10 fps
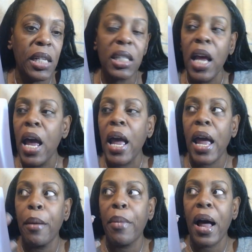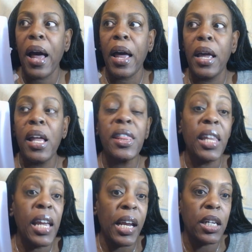by the end
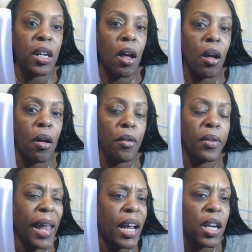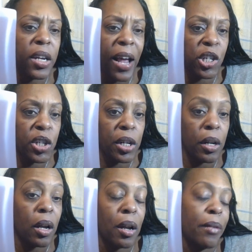of like next uh
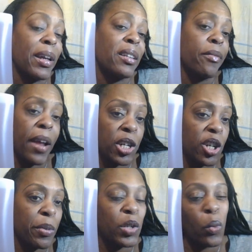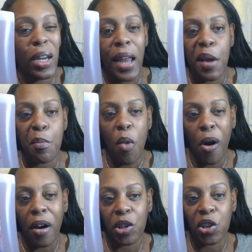in the next year between like March,
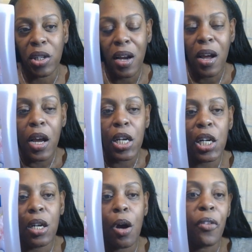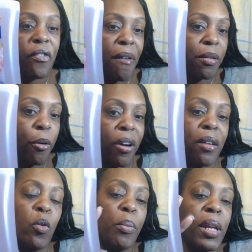you know, February will be
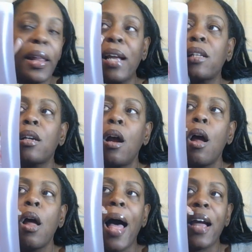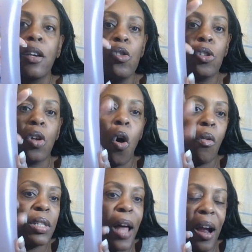like I can use this whole entire
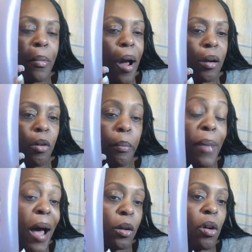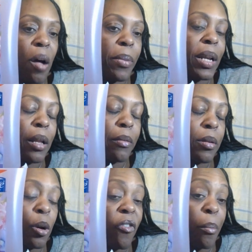bottle bottle up, uh, you know, from
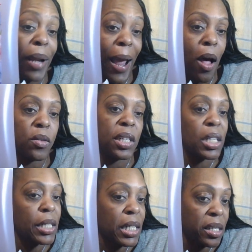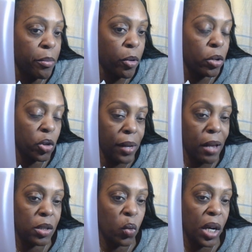now this is December
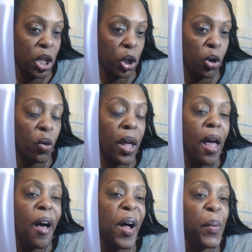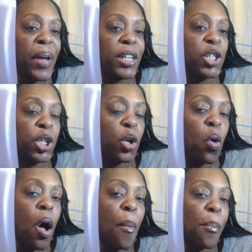2022 up until
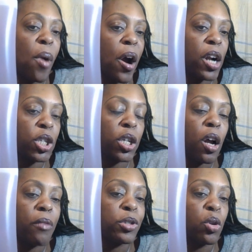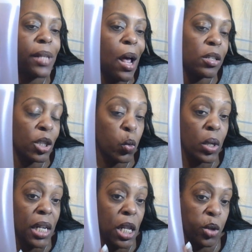March of
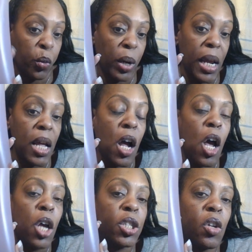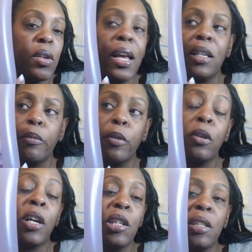2023. So yes, because this
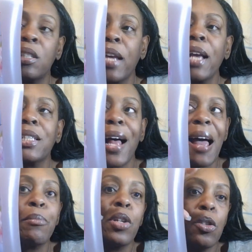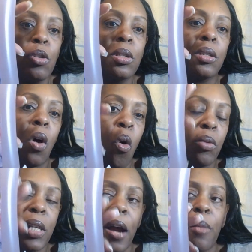takes time to use this whole entire
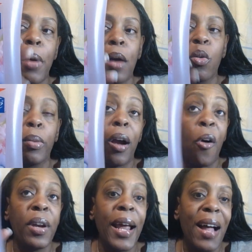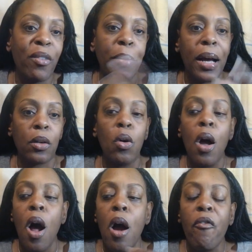bottle, but I already have a bottle
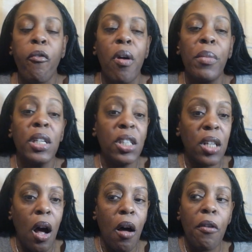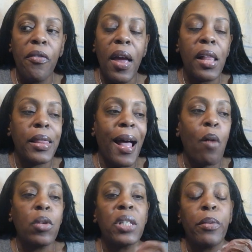from Dove, and that one smells
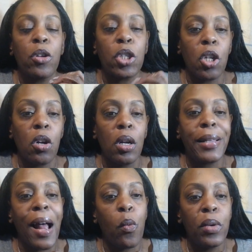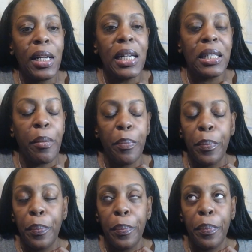so good. That one is in
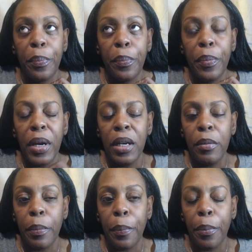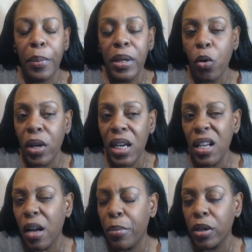Pen Penoni
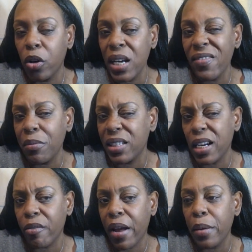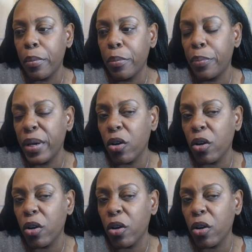Penoni. if I'm saying it right, Penoni.